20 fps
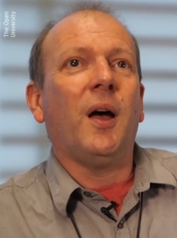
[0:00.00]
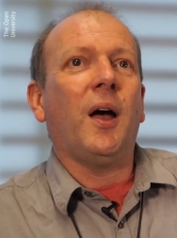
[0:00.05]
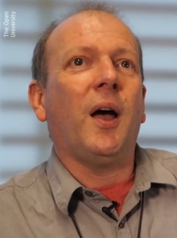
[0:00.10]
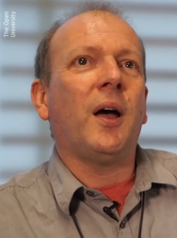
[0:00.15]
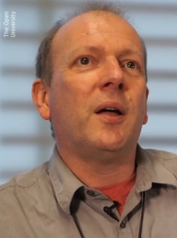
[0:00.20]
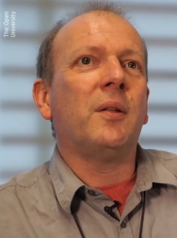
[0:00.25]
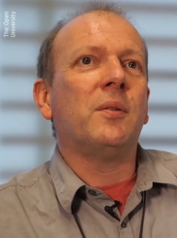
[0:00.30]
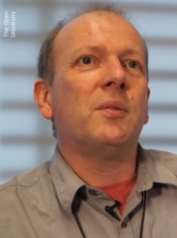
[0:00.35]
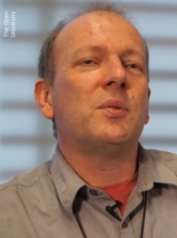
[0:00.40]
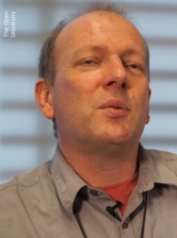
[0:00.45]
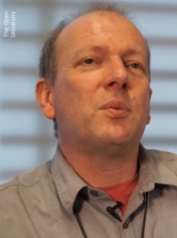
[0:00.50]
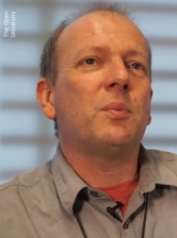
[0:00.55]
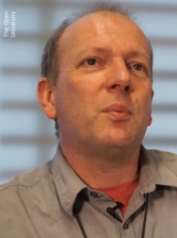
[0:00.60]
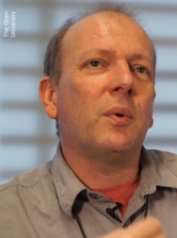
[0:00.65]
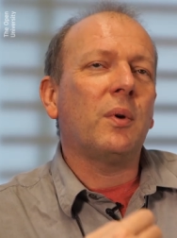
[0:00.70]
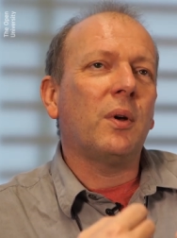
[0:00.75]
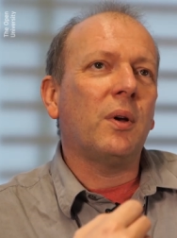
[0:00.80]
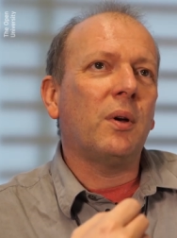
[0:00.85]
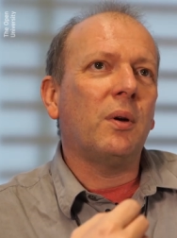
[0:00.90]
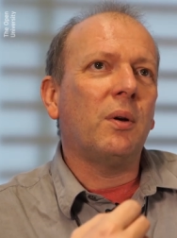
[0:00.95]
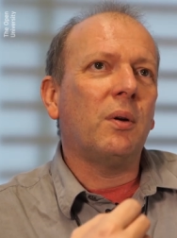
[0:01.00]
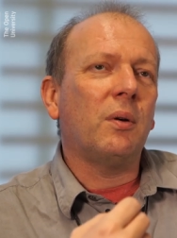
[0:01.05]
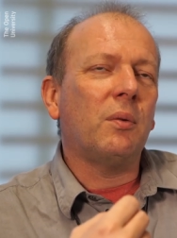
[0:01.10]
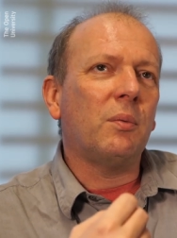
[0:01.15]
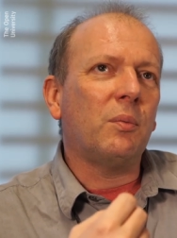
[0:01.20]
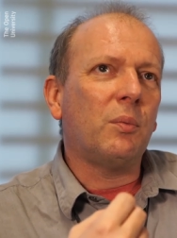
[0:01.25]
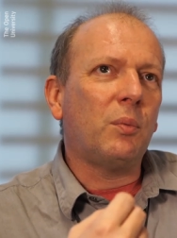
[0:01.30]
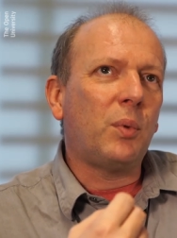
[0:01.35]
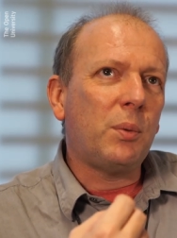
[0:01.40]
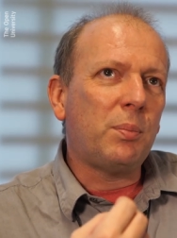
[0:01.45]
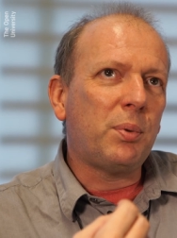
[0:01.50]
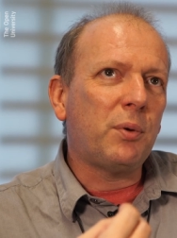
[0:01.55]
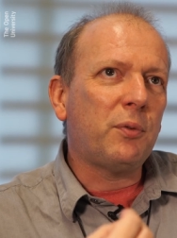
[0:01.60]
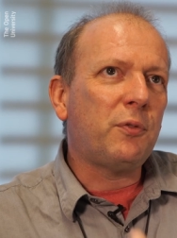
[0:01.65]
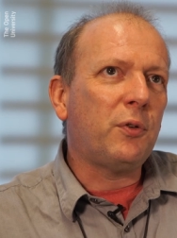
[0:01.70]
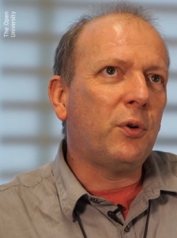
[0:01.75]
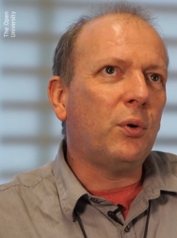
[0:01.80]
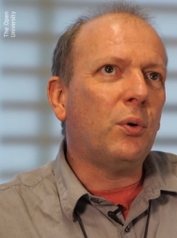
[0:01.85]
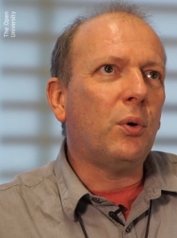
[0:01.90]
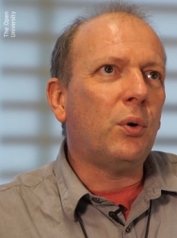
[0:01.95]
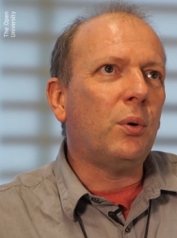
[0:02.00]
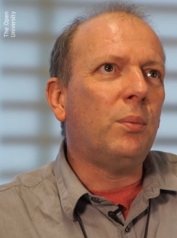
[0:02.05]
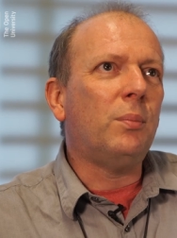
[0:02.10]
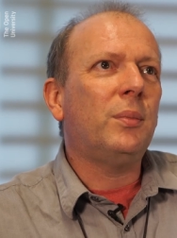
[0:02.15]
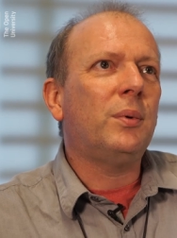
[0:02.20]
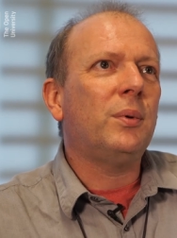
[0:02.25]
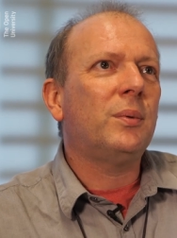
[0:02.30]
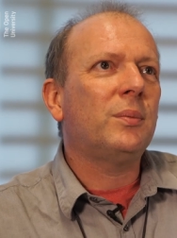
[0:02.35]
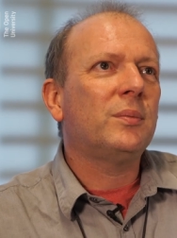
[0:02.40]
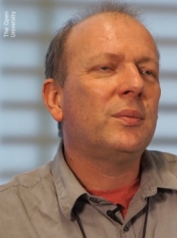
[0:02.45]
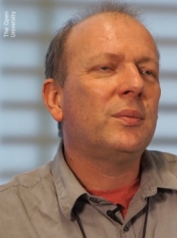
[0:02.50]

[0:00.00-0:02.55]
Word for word: And we perform